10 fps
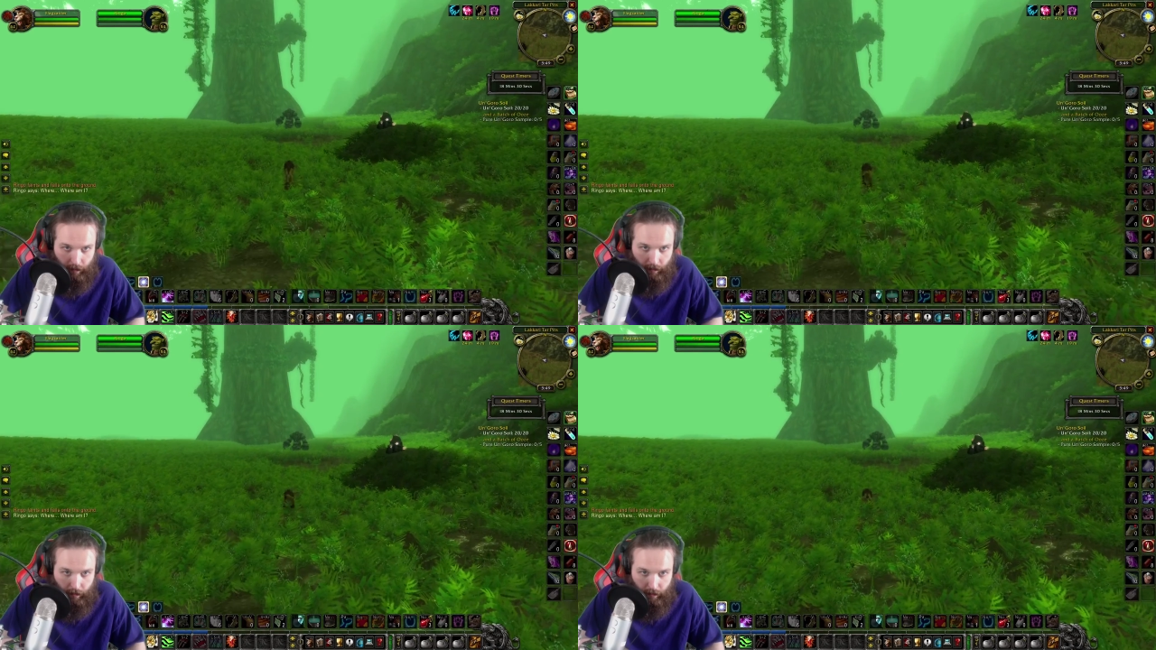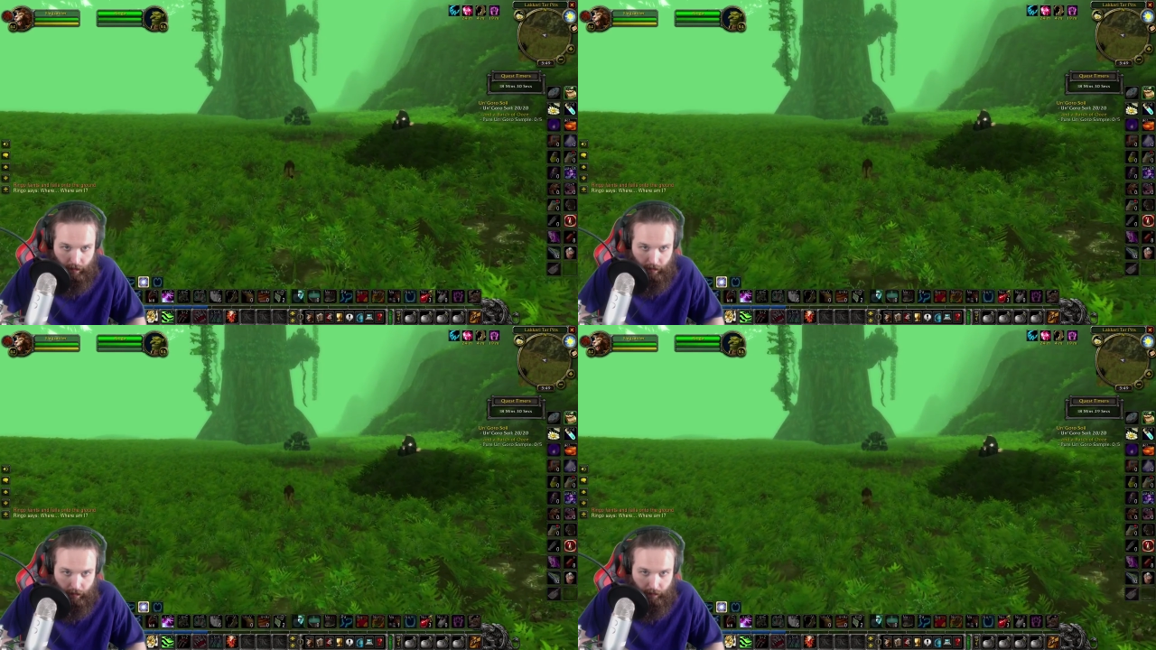
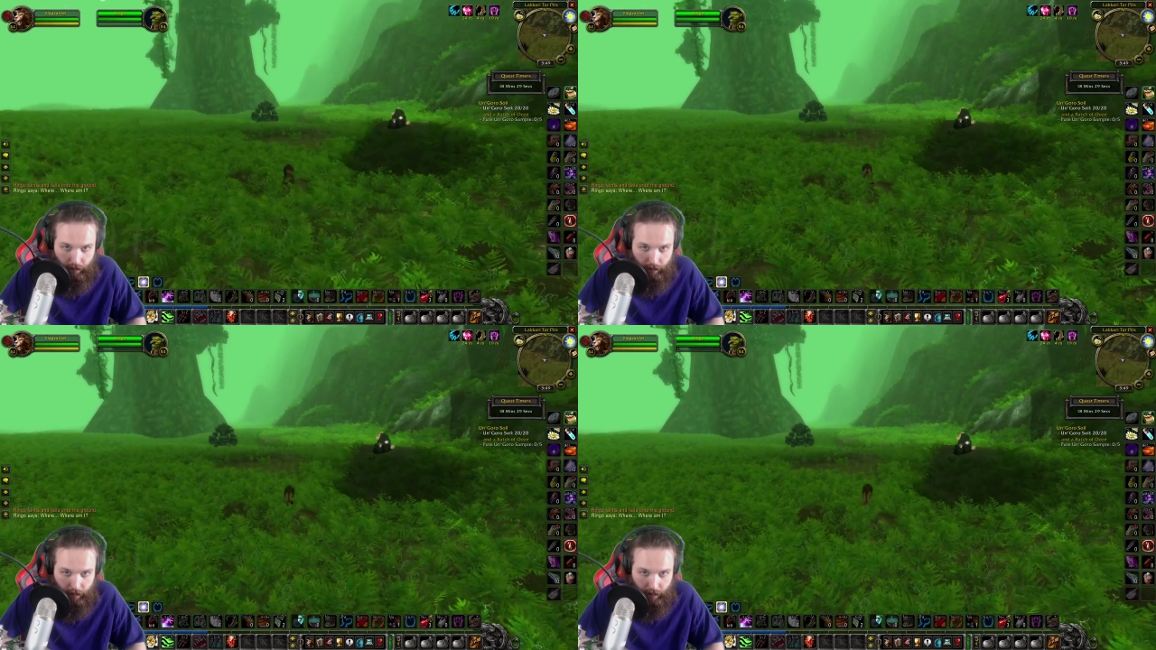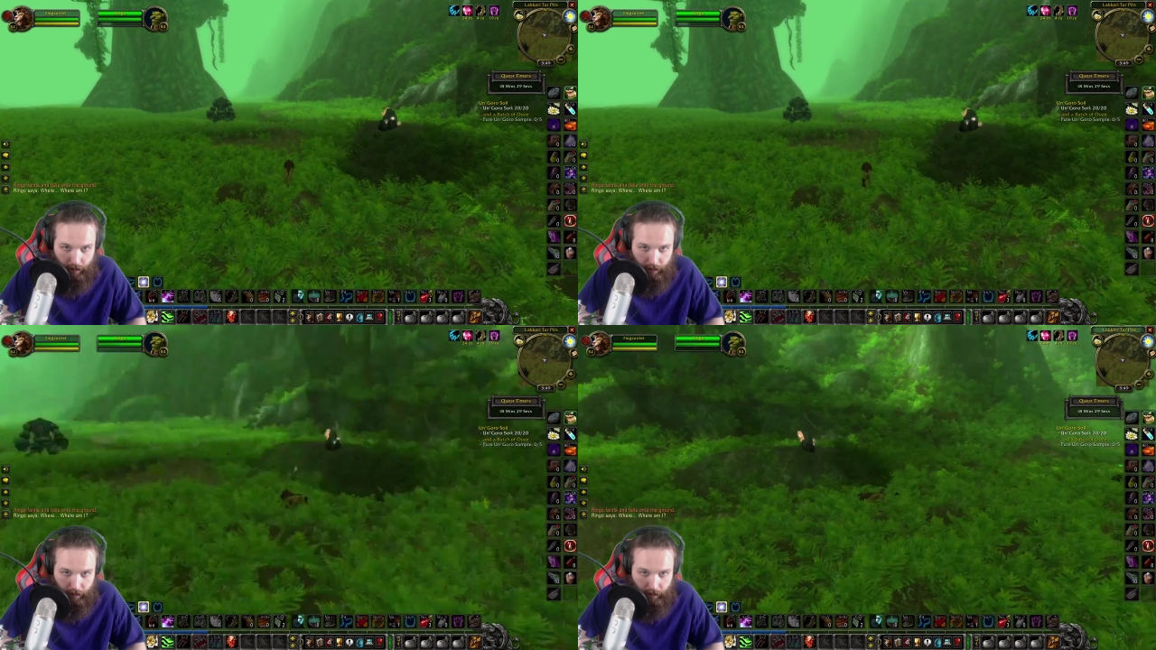
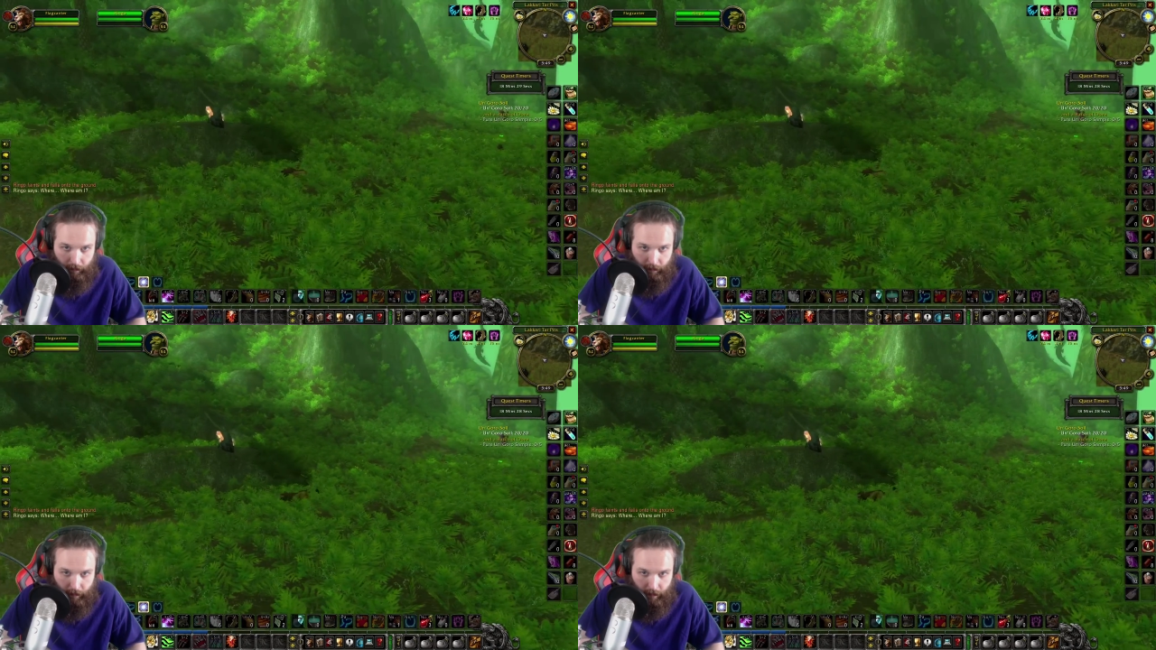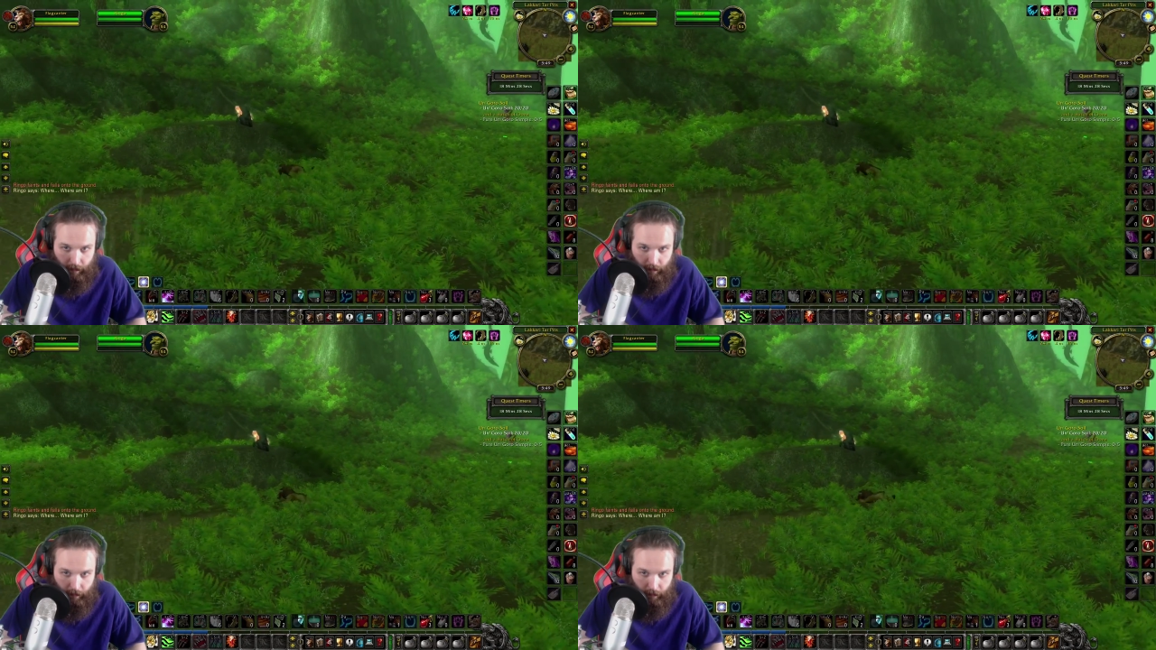
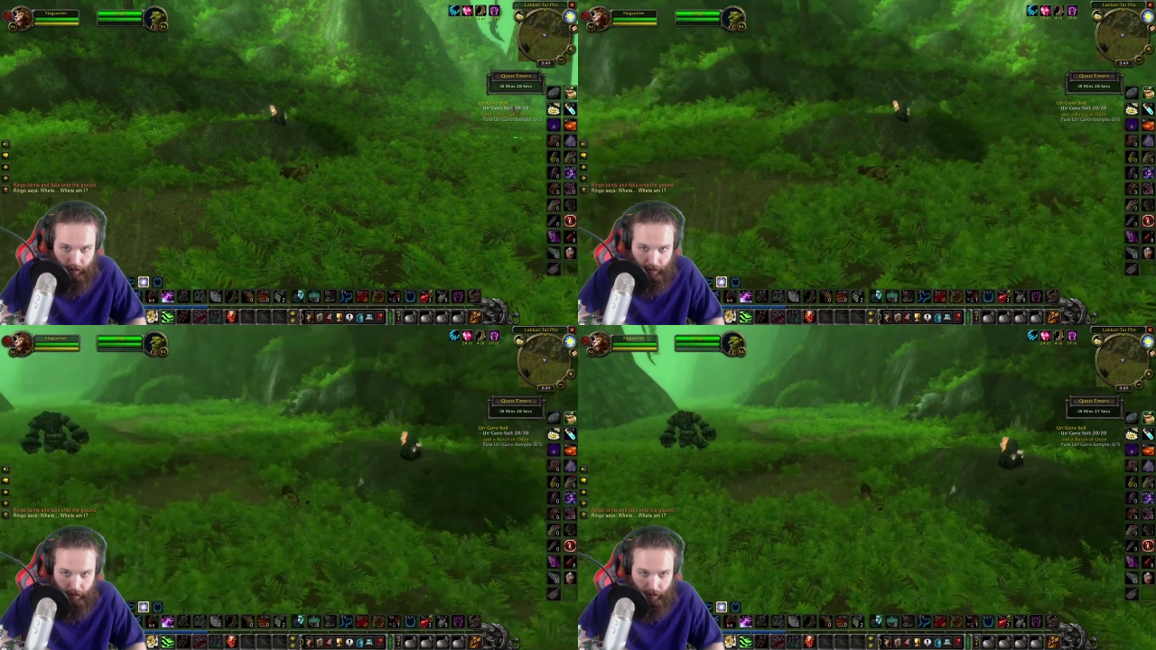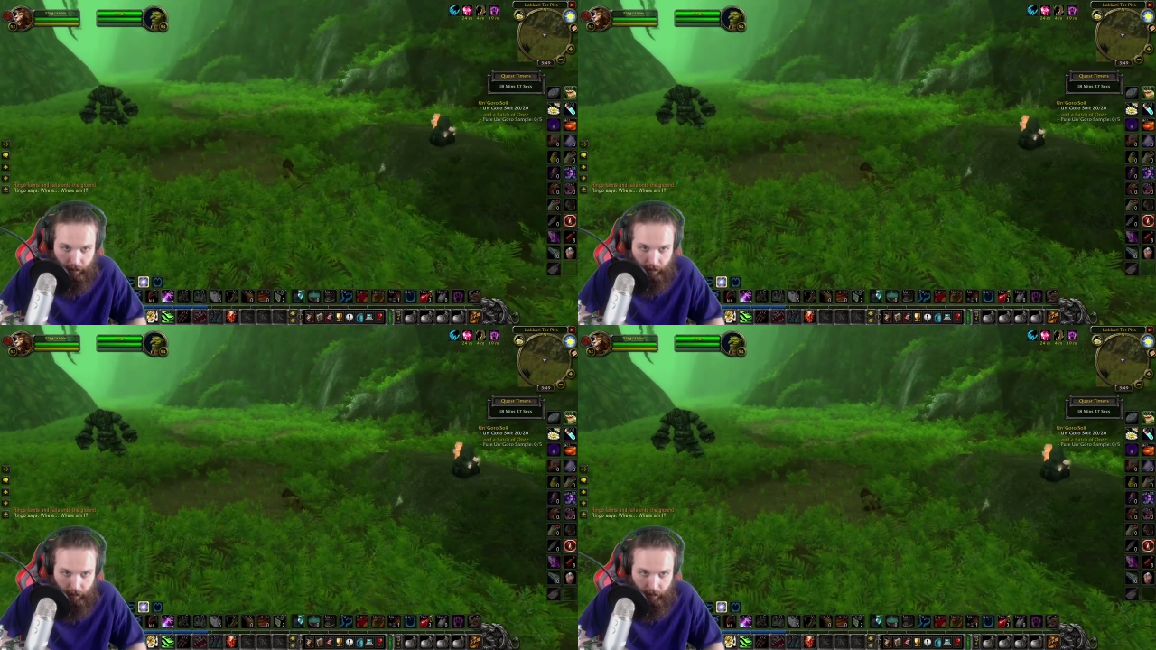
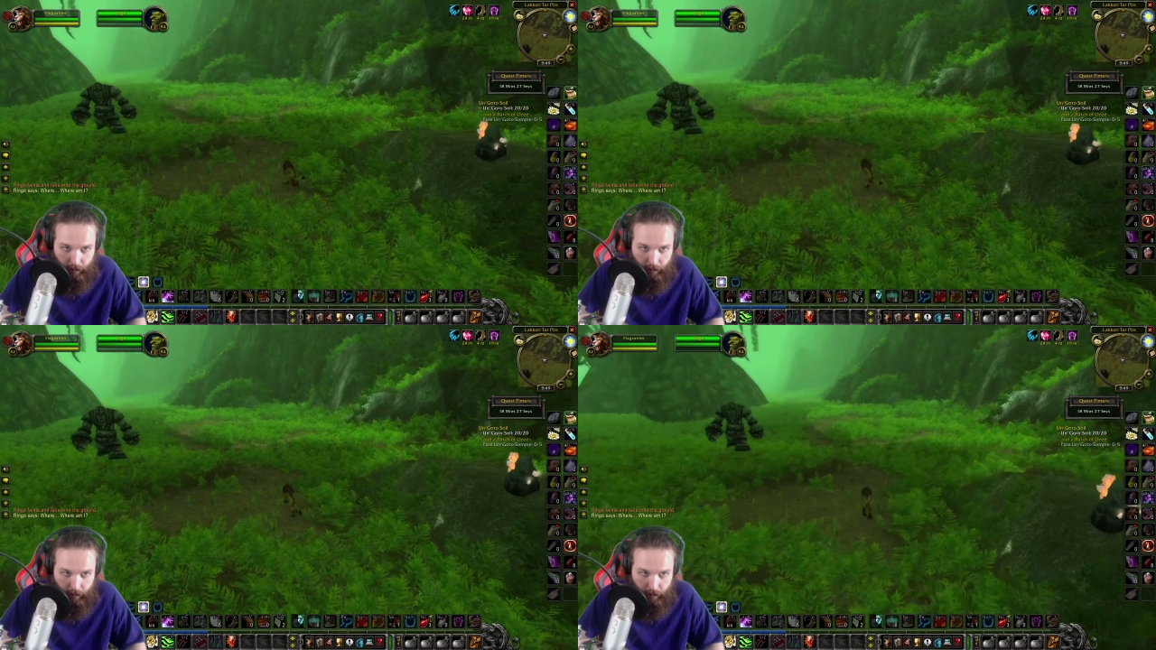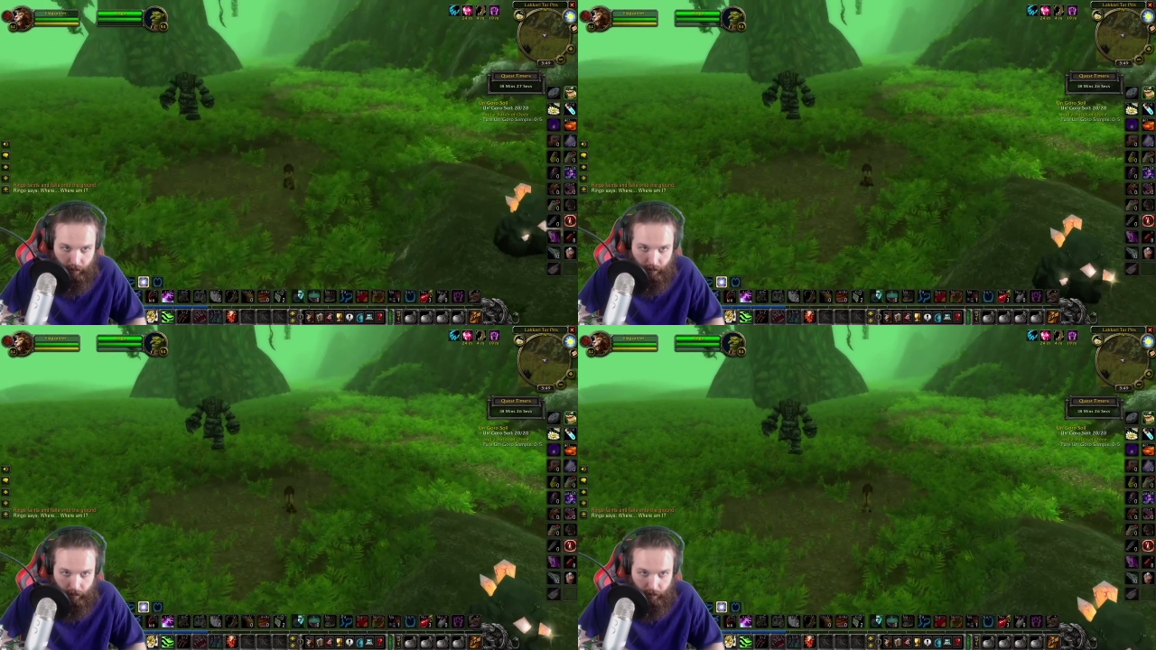[no speech]